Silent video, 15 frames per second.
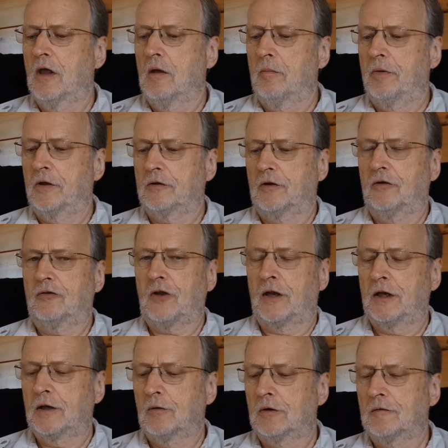but is
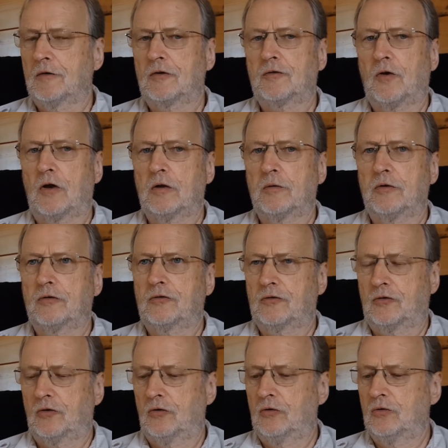sending one of his followers
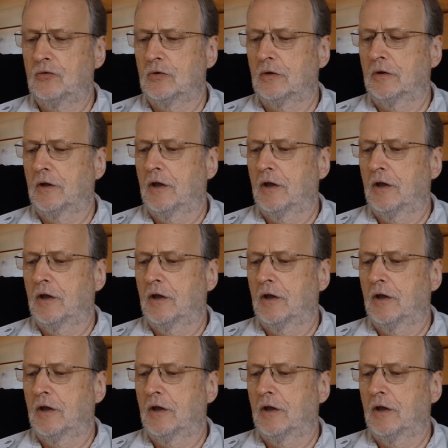to